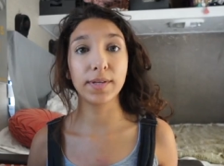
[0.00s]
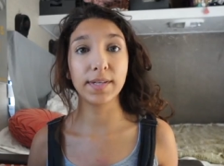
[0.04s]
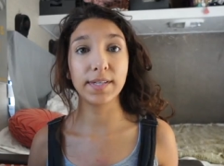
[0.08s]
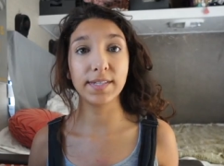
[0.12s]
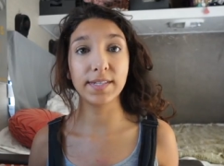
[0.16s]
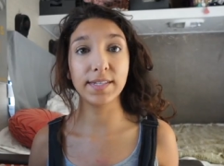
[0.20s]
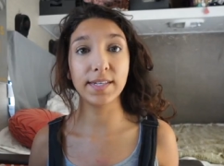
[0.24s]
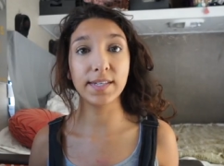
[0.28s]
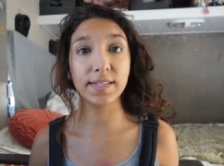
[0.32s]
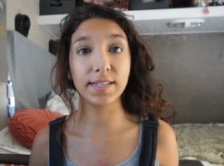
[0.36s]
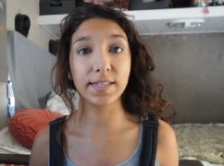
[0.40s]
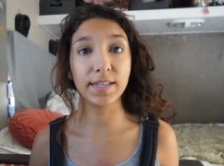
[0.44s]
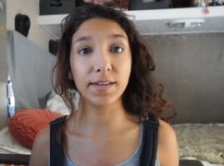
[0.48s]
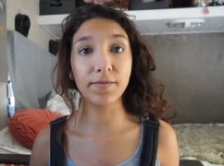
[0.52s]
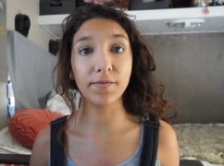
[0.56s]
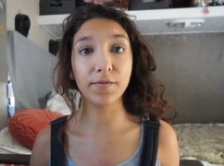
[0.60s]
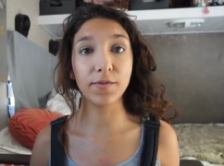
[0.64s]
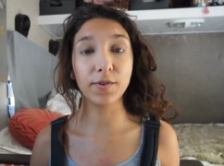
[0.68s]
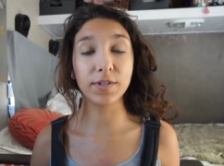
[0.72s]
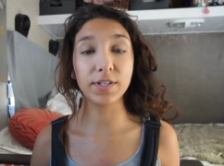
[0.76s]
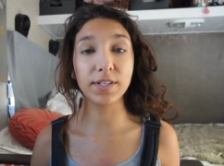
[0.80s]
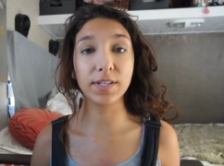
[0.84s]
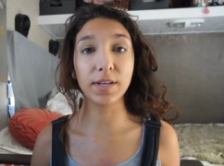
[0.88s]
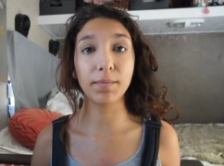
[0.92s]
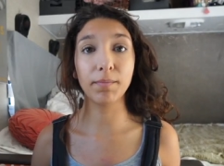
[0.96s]
assistant
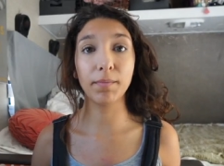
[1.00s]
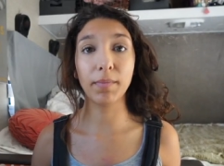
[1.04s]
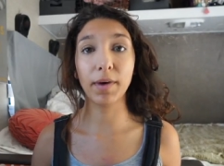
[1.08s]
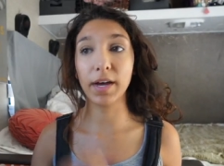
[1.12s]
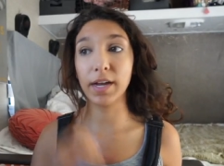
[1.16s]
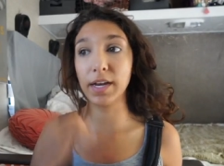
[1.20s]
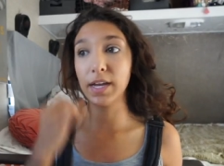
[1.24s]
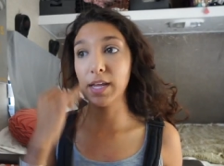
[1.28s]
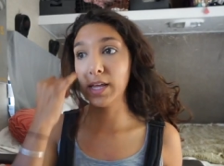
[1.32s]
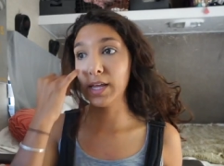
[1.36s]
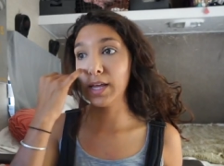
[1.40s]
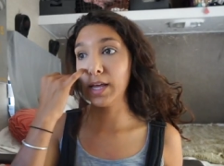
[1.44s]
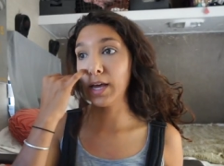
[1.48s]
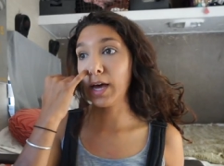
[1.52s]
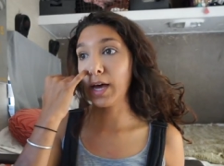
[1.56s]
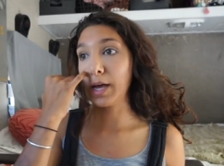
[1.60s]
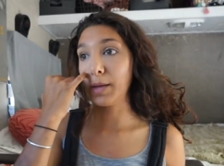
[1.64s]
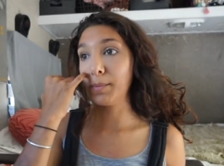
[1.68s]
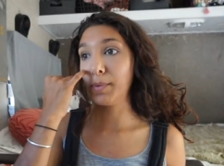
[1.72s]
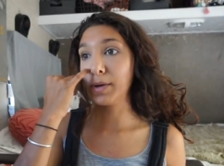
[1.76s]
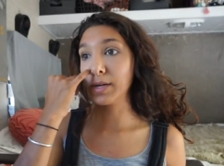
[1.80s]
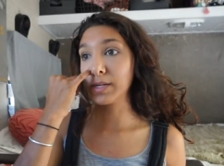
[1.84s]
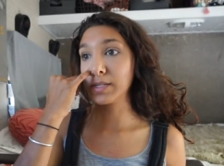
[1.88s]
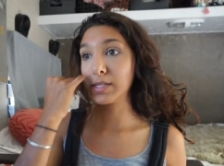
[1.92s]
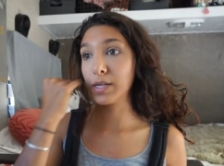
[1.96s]
for somebody. I
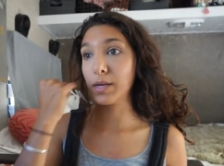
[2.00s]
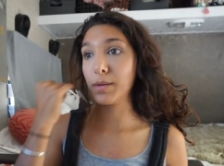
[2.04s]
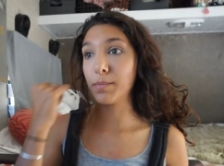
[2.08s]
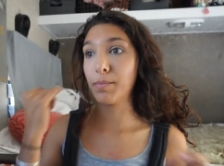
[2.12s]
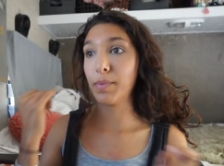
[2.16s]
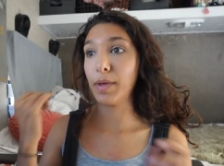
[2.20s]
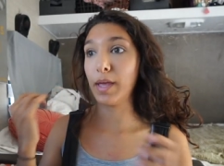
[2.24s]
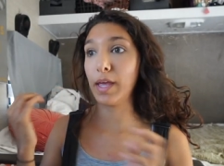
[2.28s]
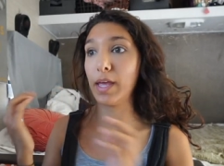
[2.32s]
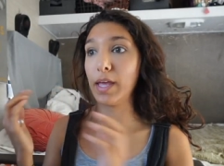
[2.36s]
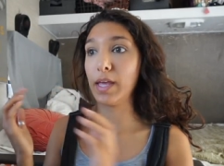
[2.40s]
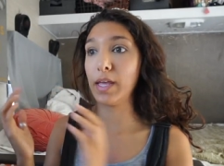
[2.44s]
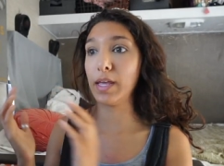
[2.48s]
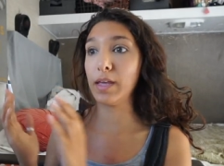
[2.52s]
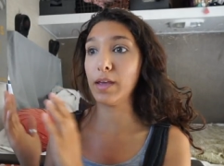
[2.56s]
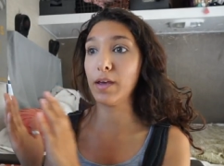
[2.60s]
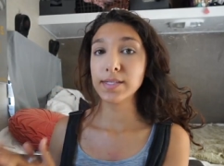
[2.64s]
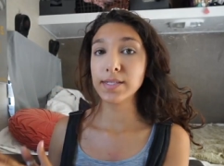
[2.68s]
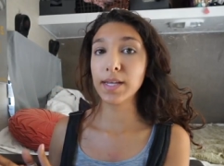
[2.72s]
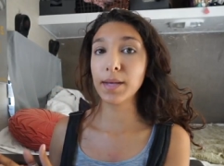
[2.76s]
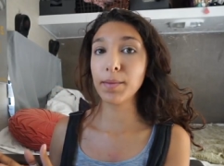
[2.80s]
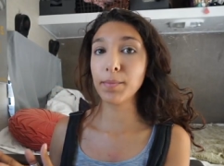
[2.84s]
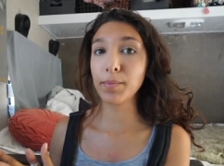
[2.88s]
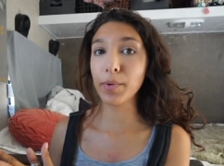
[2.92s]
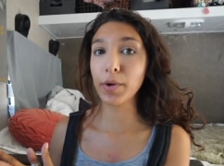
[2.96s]
picked up a
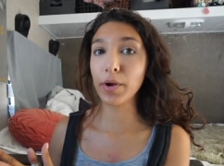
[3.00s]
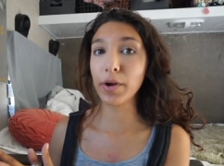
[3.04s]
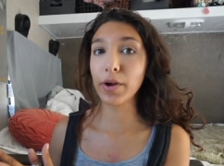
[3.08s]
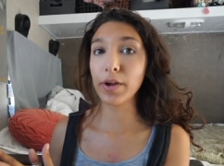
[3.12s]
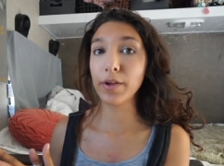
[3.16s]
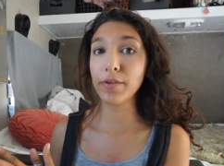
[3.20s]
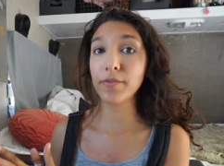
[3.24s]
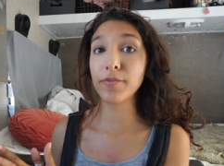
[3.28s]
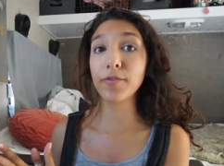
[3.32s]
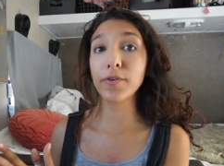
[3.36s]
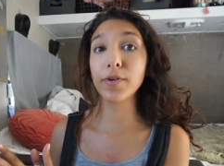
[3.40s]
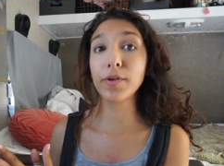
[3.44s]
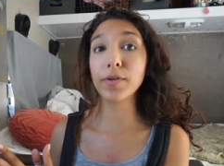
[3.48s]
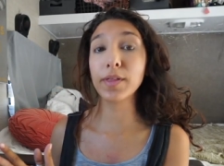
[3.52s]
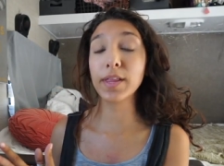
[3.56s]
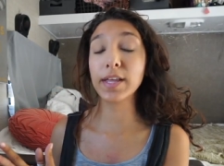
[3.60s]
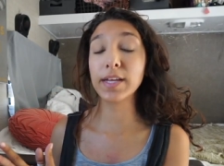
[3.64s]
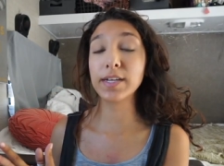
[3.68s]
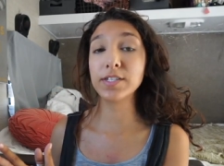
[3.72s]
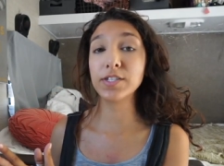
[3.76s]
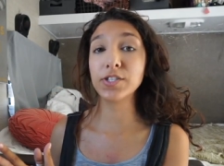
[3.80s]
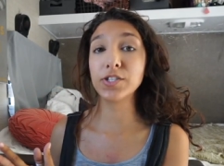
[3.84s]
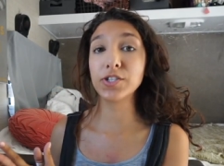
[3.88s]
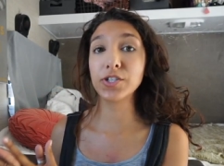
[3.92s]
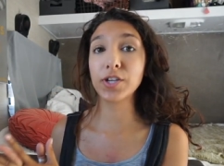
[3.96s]
temporary
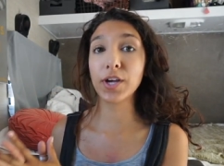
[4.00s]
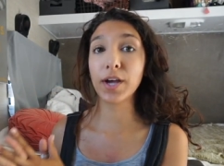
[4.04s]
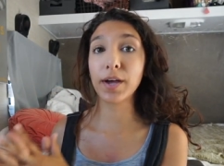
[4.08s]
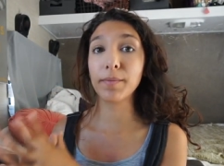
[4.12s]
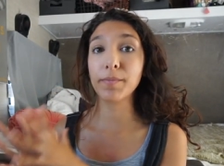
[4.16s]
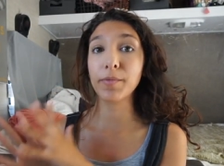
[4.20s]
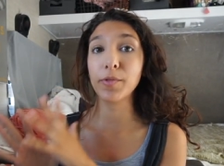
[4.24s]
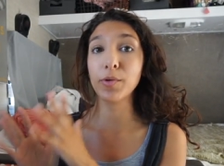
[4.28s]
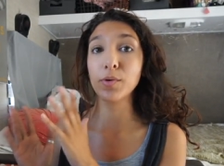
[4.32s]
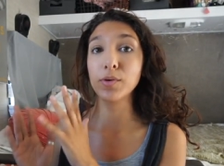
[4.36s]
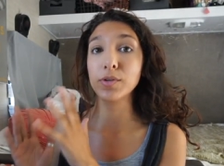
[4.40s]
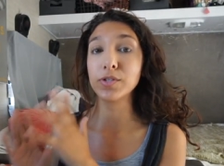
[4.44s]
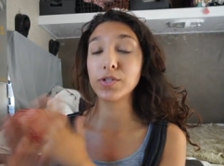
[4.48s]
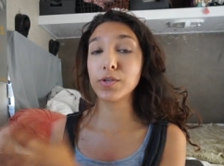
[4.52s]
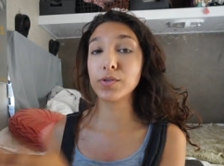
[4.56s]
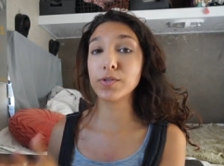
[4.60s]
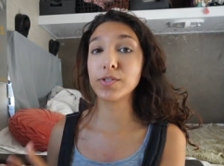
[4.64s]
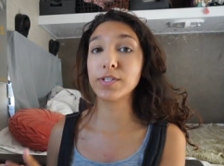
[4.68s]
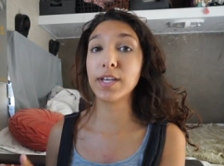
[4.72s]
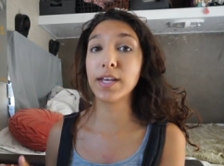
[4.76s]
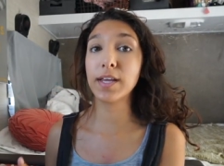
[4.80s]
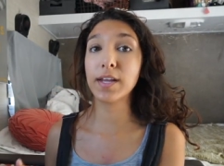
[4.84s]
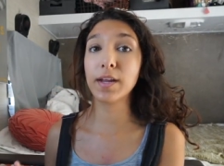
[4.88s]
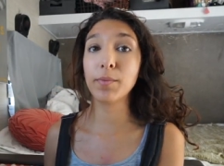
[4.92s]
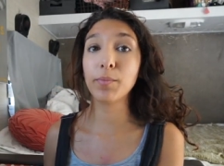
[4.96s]
freelance job through
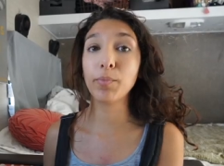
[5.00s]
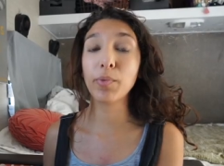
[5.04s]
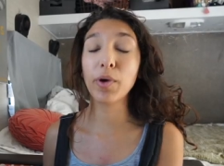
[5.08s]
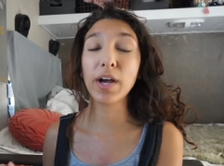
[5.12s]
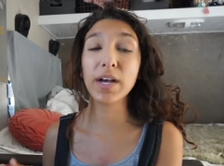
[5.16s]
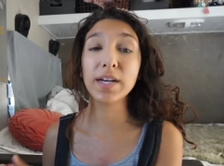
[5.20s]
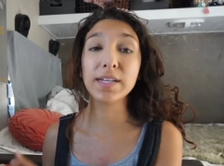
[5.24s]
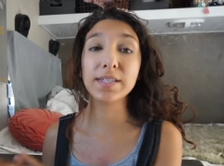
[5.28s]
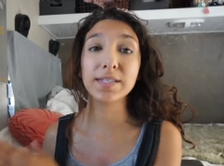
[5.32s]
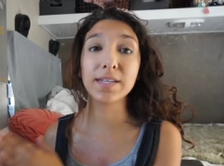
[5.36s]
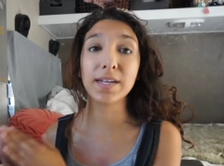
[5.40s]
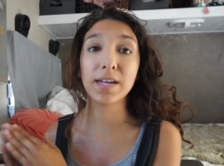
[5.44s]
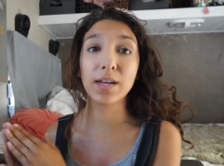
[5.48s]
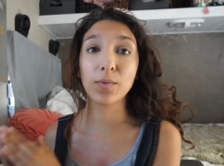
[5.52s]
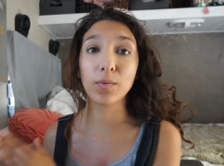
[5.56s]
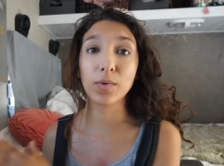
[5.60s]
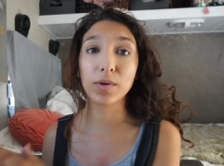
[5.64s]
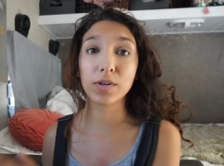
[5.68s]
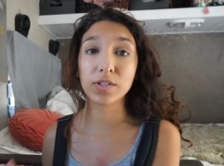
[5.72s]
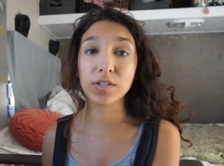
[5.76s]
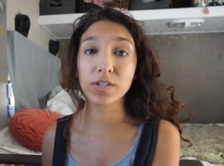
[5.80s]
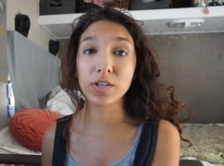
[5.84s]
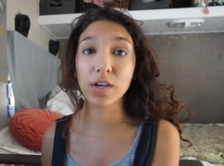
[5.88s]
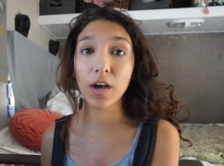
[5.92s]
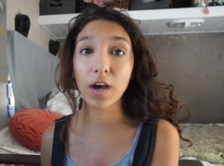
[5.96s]
Associated Press and I
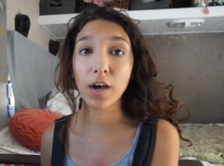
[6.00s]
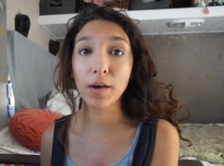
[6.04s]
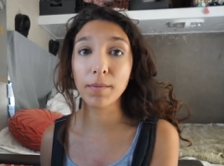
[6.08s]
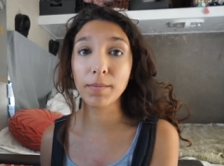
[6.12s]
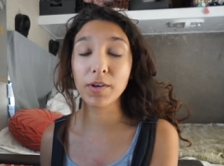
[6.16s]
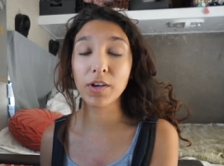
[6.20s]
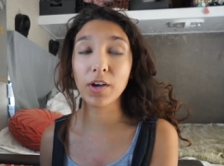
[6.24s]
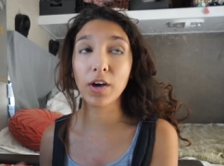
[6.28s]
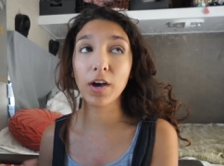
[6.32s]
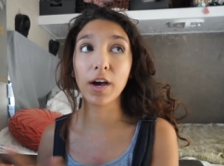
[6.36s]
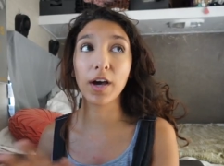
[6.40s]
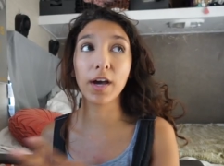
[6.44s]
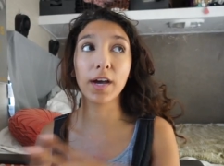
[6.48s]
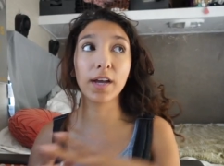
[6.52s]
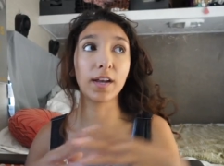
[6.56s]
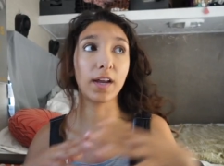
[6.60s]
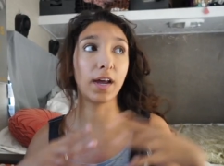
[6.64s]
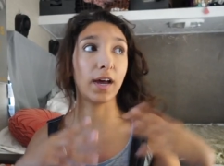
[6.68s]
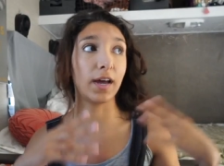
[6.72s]
worked Comic-Con.